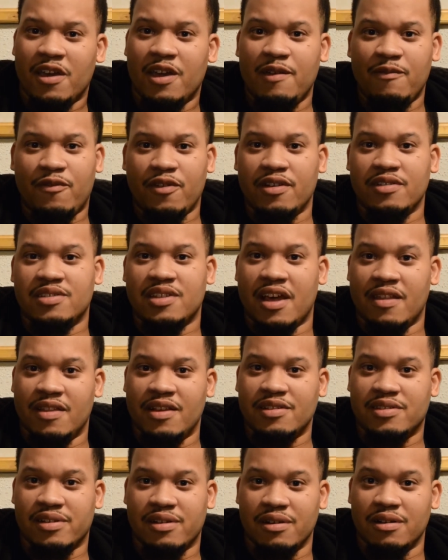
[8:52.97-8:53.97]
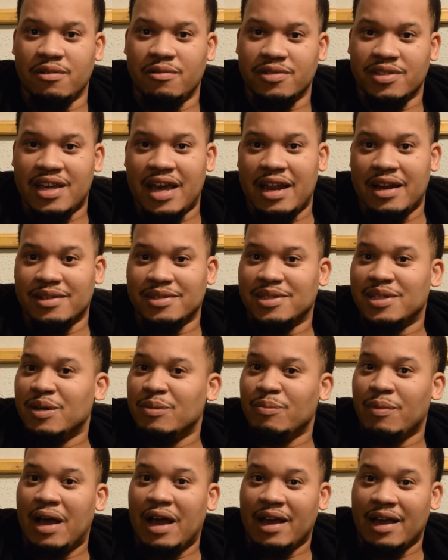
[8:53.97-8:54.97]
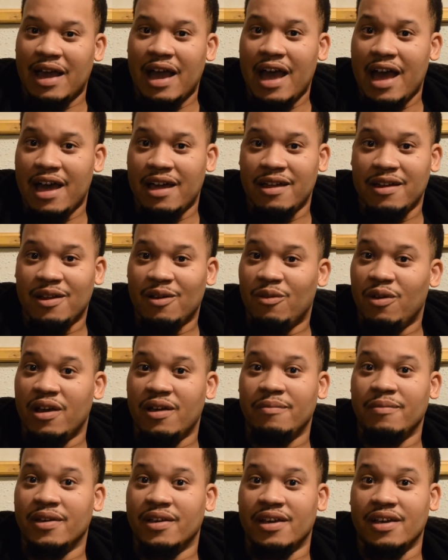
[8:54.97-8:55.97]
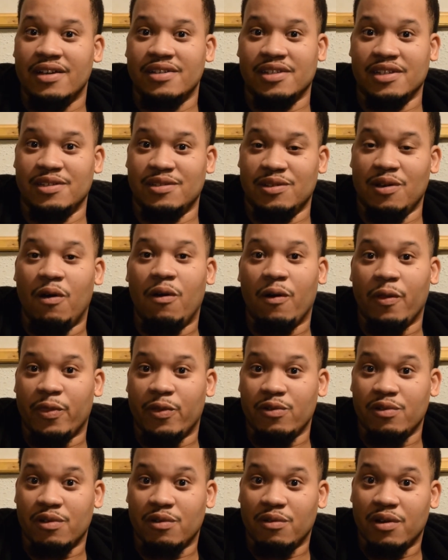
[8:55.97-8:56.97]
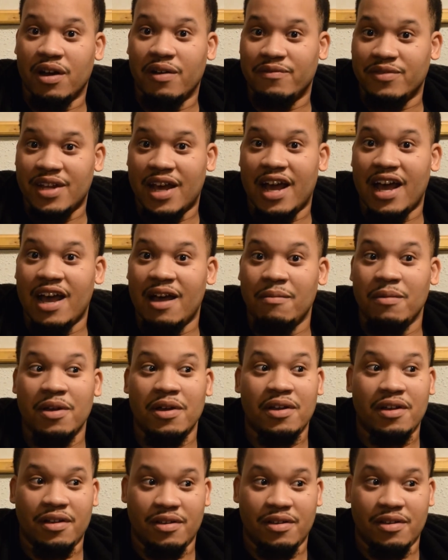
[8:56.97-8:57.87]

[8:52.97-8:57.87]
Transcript: he feels like this girl was kind of sent by God in a way, because he's going through a rough time.